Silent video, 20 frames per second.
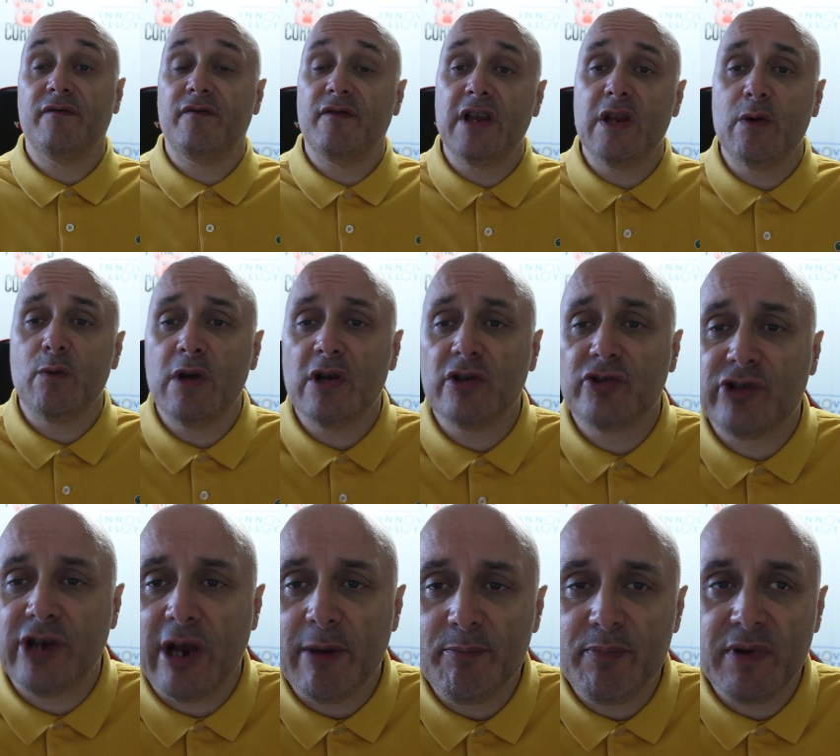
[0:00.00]
three world
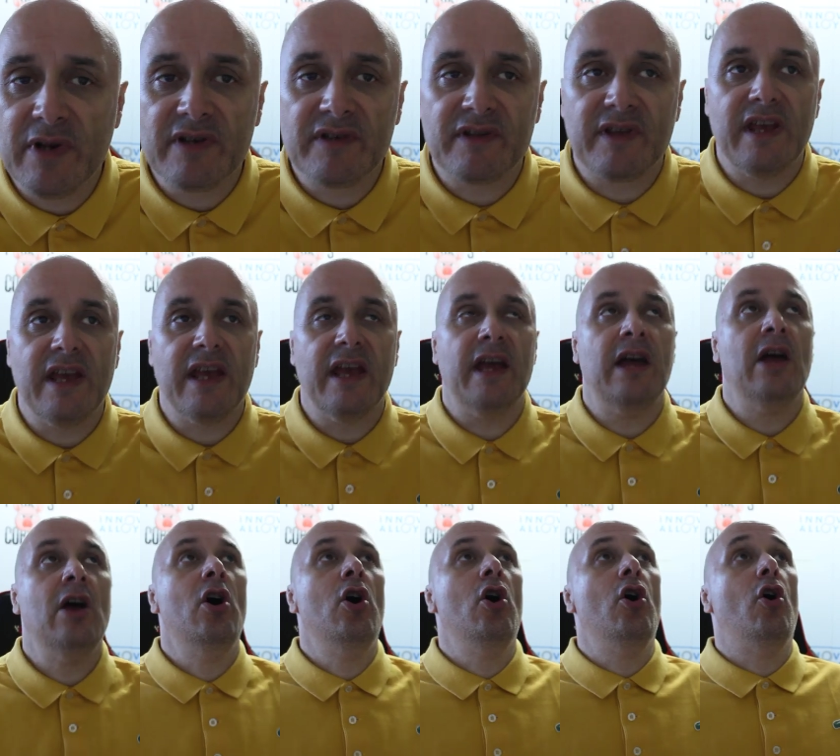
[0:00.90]
champions
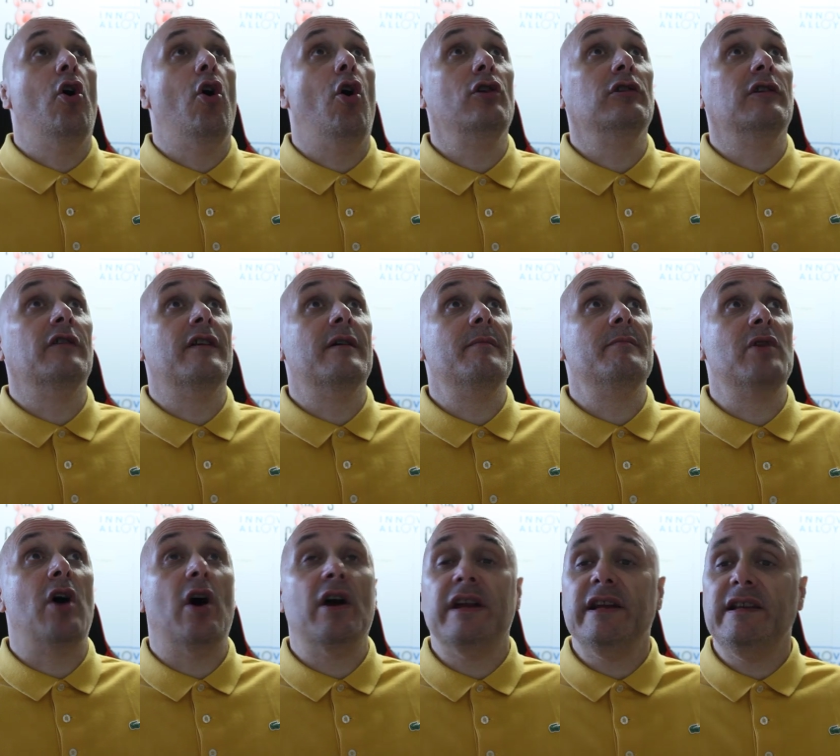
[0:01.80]
there, all of them
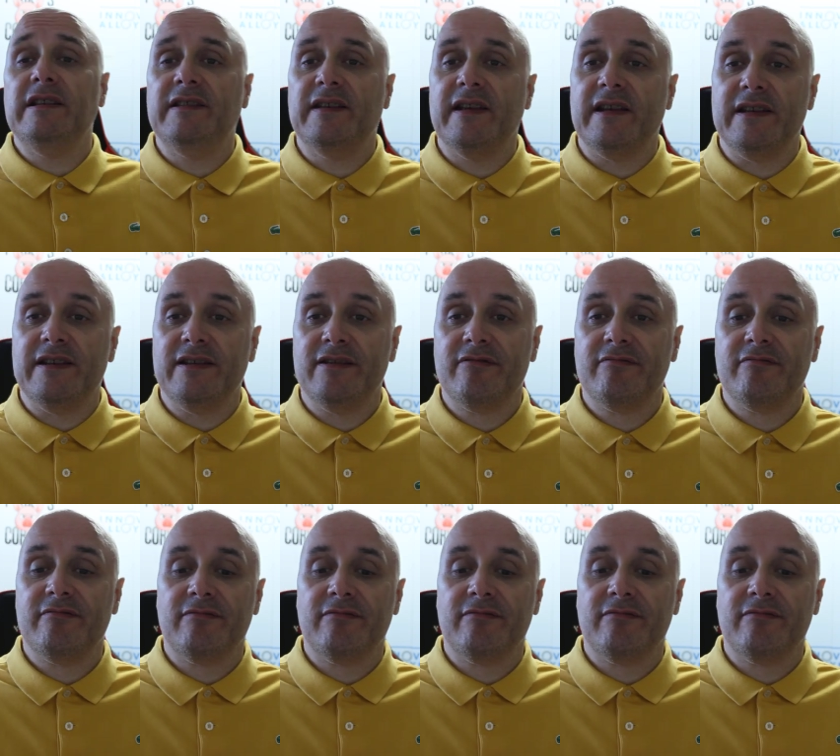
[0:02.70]
not eating.